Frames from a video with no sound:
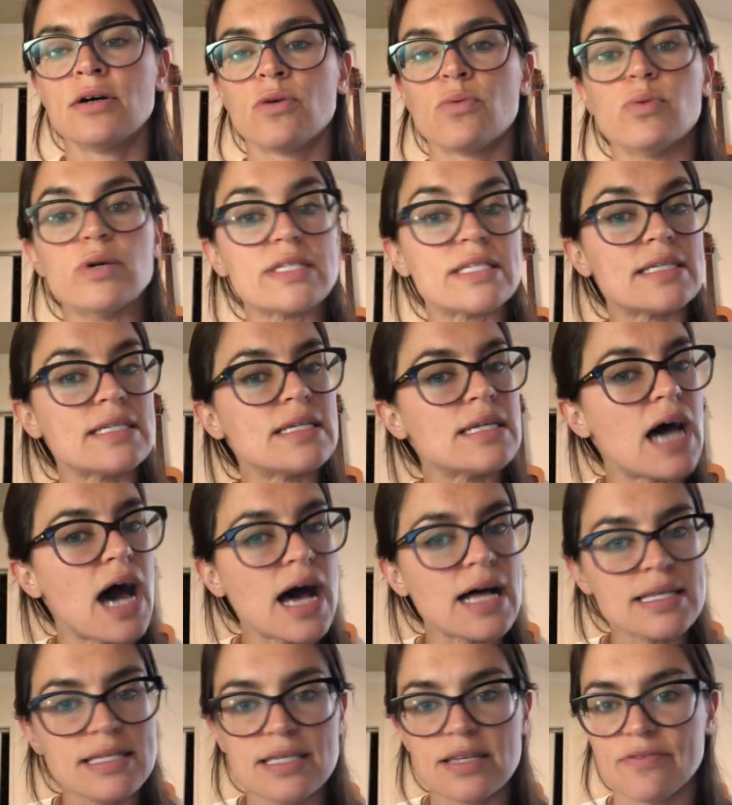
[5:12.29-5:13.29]
was
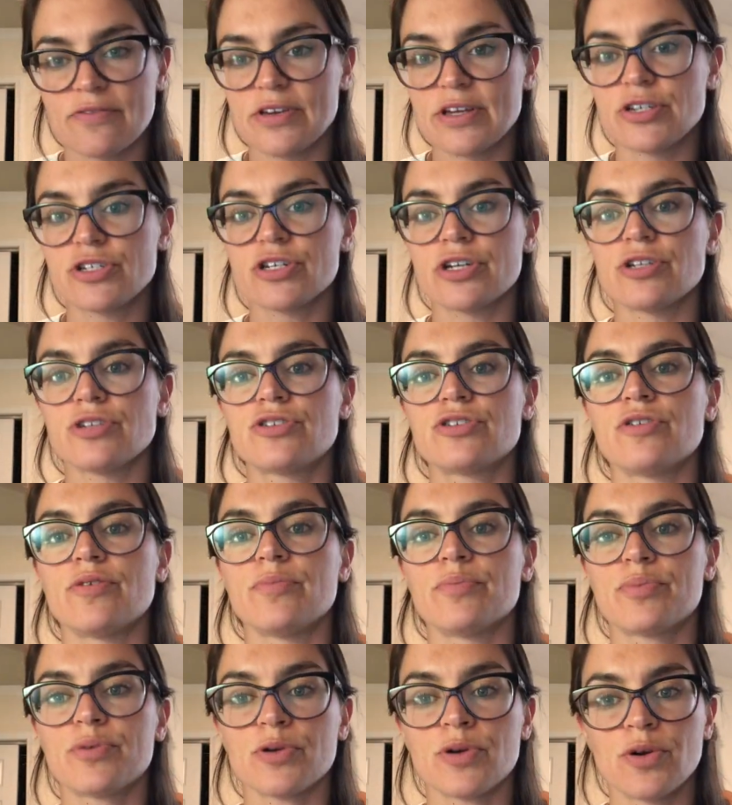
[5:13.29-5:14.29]
not sufficient to
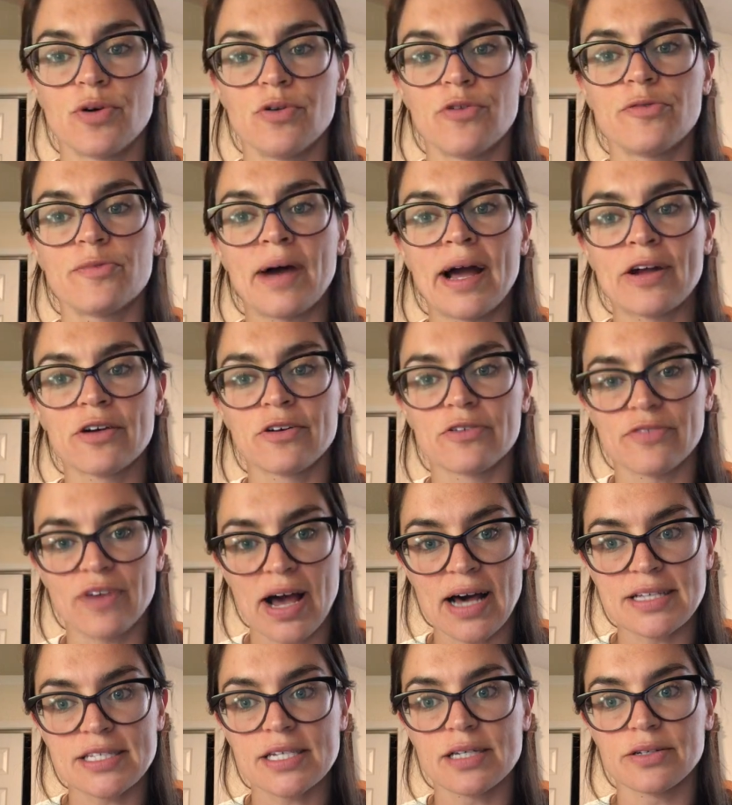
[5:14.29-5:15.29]
improve
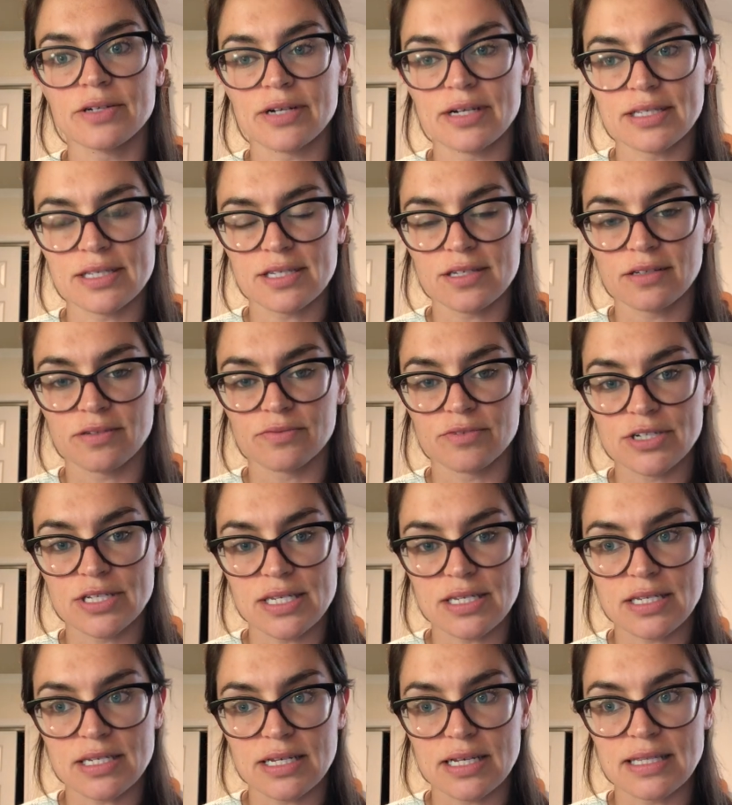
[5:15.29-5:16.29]
microvascular insulin
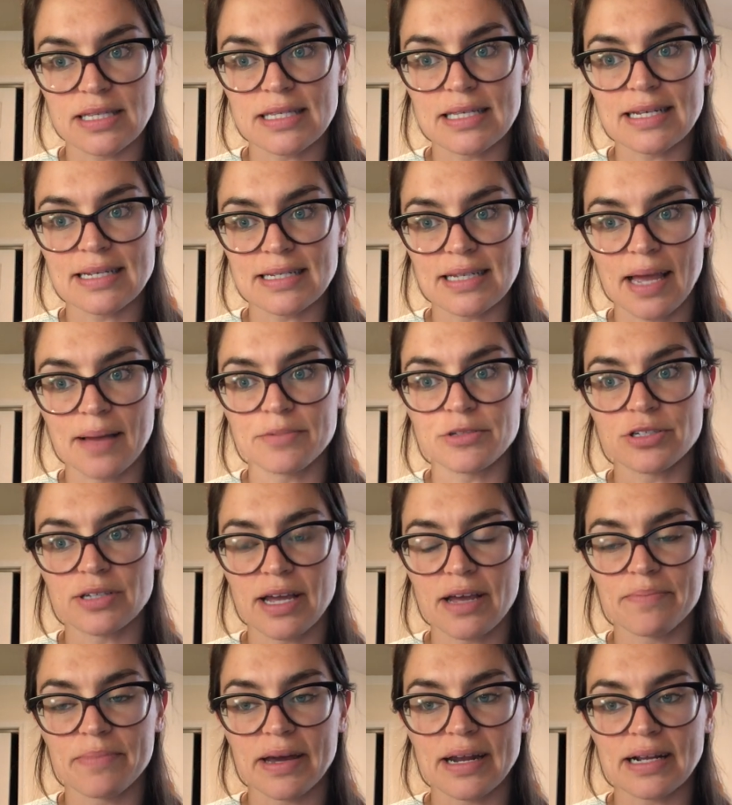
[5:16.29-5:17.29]
resistance in type 2
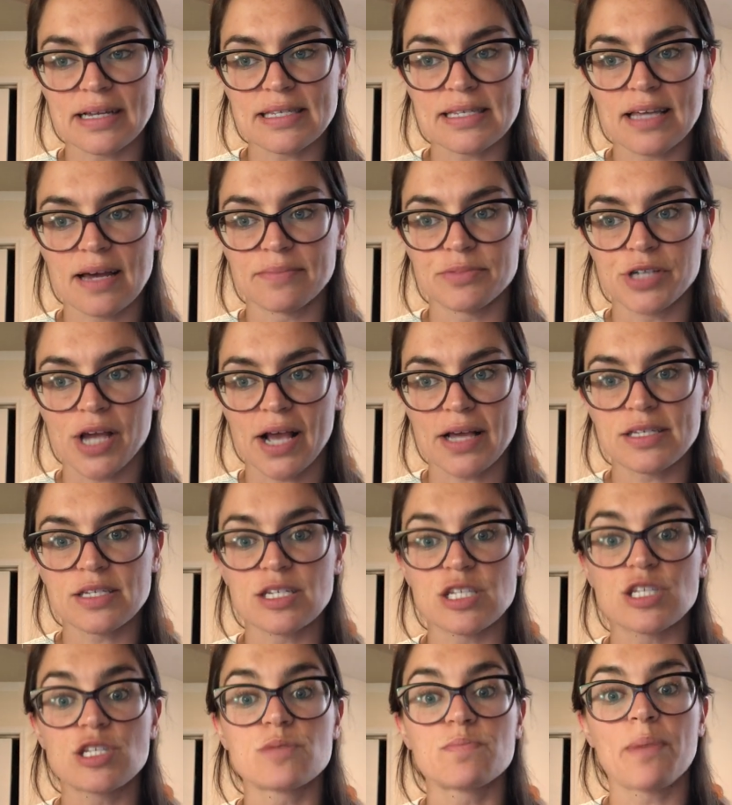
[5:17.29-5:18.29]
diabetic subjects,
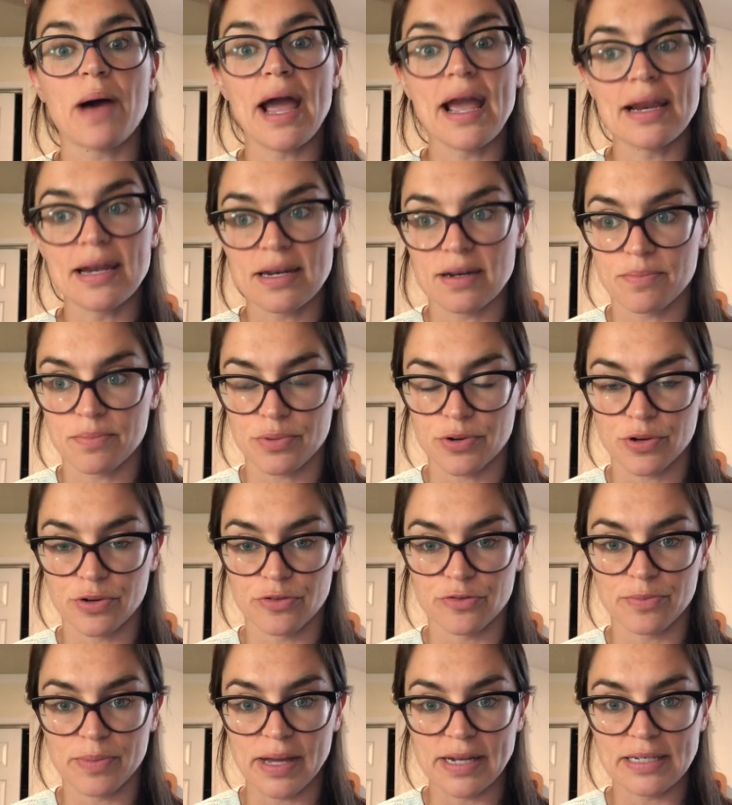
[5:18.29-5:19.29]
despite an
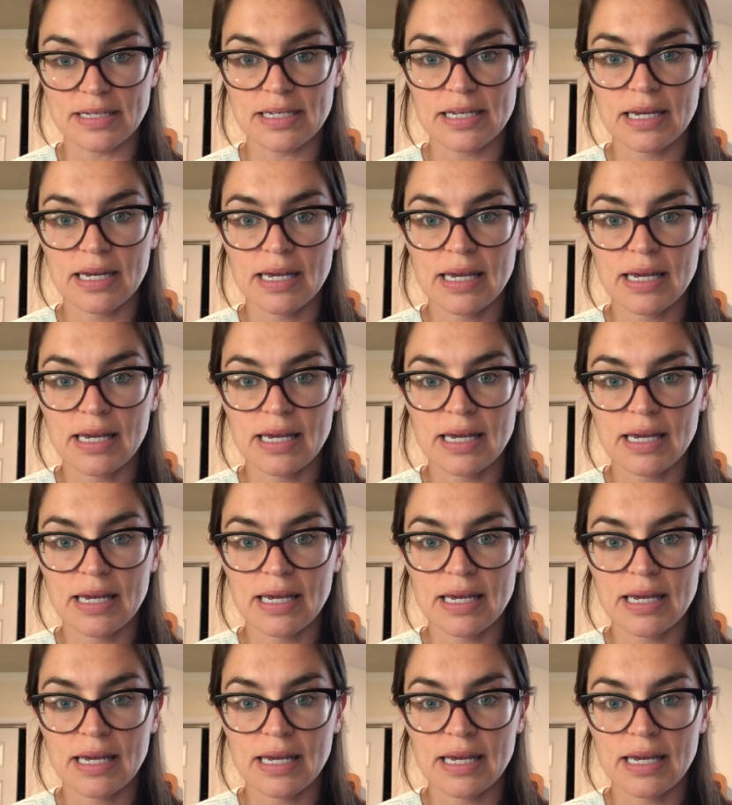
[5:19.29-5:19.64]
improvement